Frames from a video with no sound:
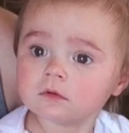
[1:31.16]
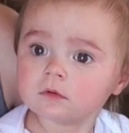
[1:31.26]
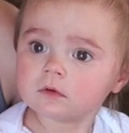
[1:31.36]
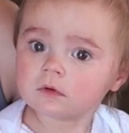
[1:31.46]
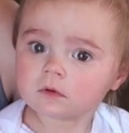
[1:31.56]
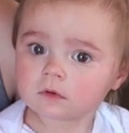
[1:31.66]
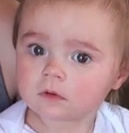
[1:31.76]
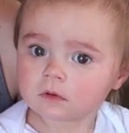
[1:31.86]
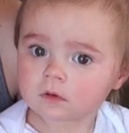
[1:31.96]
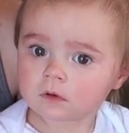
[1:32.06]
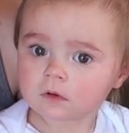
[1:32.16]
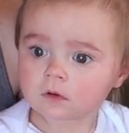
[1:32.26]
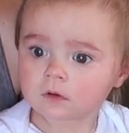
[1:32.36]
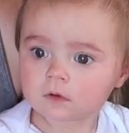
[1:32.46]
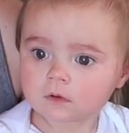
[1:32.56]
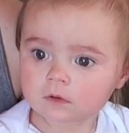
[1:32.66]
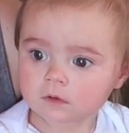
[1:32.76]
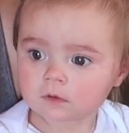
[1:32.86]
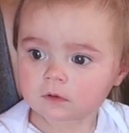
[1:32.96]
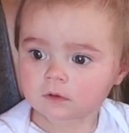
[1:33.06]

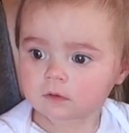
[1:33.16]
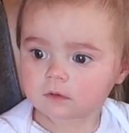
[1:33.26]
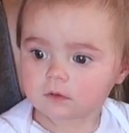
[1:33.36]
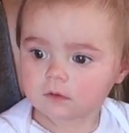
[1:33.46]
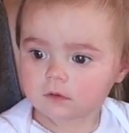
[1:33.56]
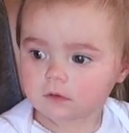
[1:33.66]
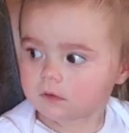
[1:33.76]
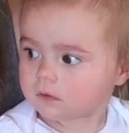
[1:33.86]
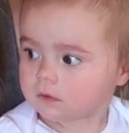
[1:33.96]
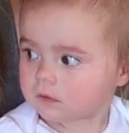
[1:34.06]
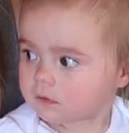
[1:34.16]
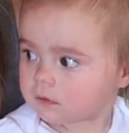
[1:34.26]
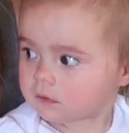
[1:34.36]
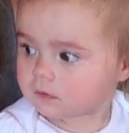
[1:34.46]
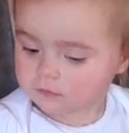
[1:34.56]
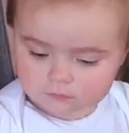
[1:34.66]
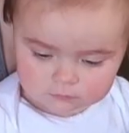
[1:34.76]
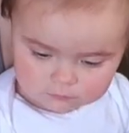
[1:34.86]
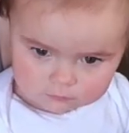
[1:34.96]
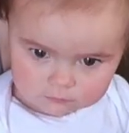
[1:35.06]

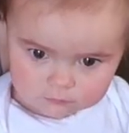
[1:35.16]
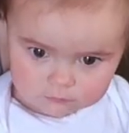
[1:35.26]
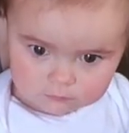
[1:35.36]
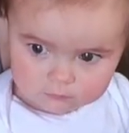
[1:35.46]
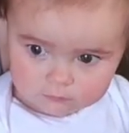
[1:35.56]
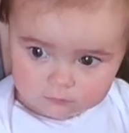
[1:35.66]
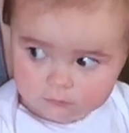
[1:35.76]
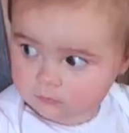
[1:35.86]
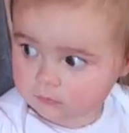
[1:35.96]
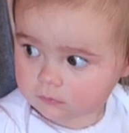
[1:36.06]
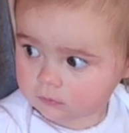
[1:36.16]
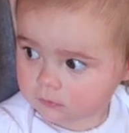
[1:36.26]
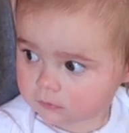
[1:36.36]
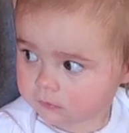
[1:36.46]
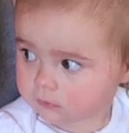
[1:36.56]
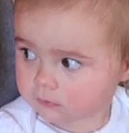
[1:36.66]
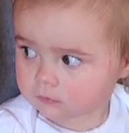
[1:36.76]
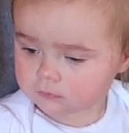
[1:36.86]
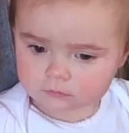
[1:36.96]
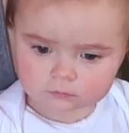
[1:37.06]

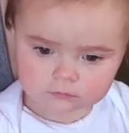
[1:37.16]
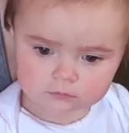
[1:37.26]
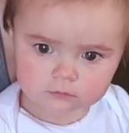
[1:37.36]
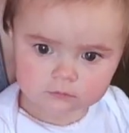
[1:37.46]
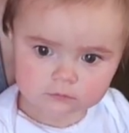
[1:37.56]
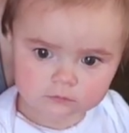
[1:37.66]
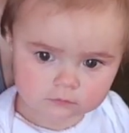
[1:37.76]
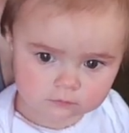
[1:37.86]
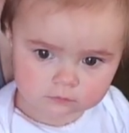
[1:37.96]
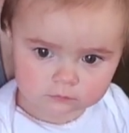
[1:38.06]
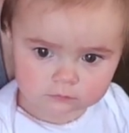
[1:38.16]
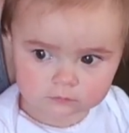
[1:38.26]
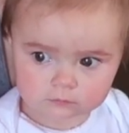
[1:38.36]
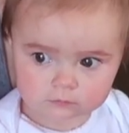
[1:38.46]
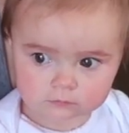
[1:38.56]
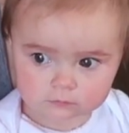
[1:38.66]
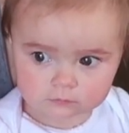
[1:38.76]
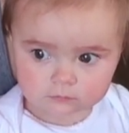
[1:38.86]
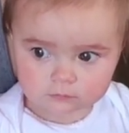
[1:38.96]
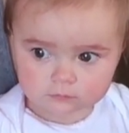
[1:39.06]
The person shown says nothing.